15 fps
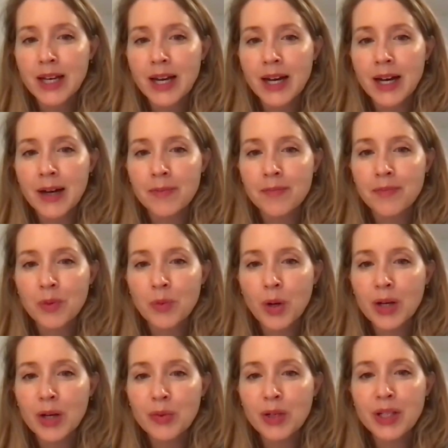Um,
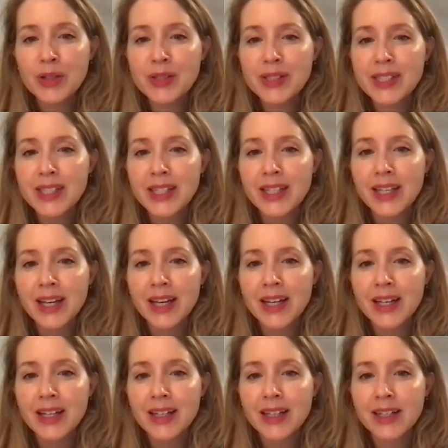what what do you see
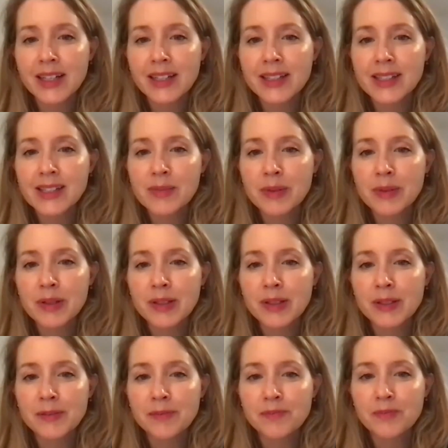uh, this
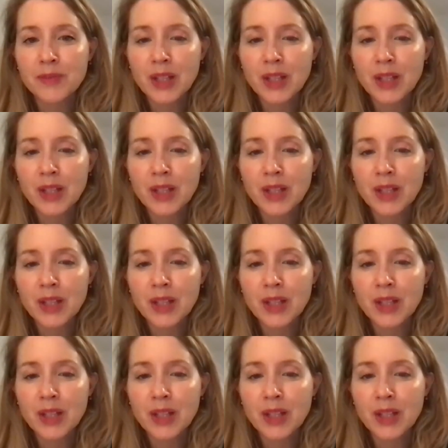bill,